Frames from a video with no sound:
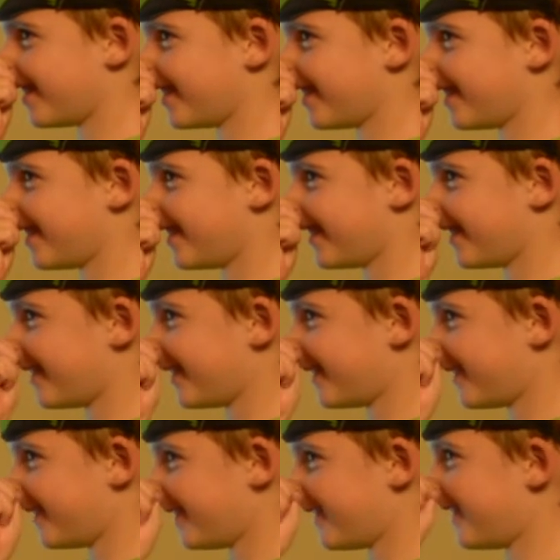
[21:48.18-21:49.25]

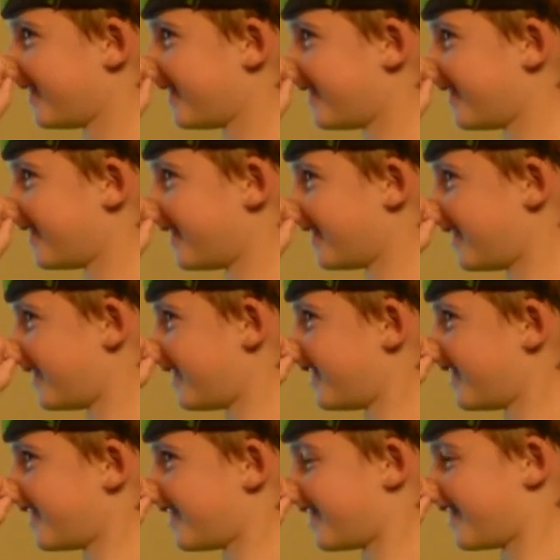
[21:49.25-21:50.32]

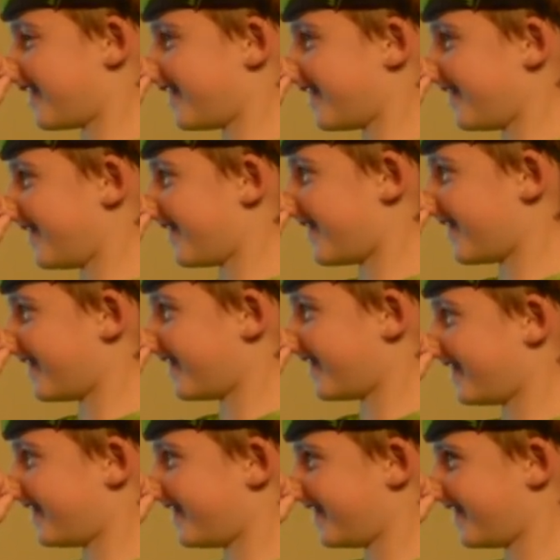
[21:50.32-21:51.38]

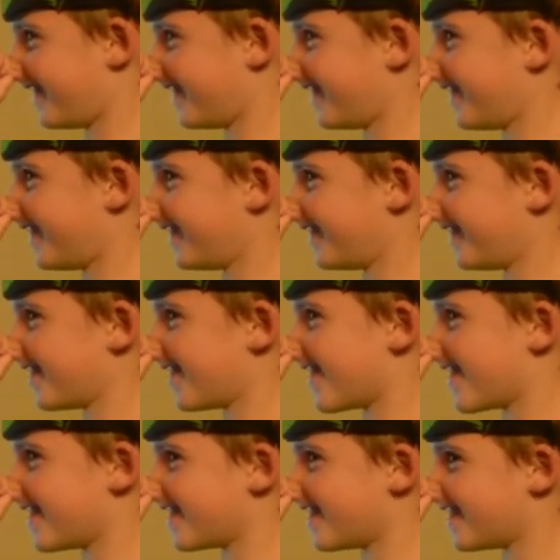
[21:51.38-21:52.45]

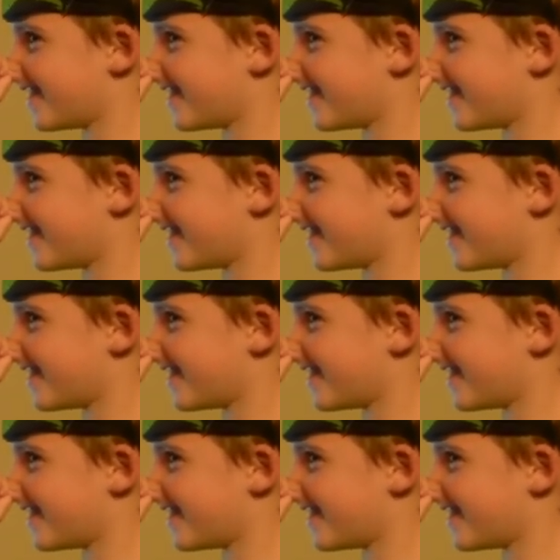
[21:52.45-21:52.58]
The person shown says nothing.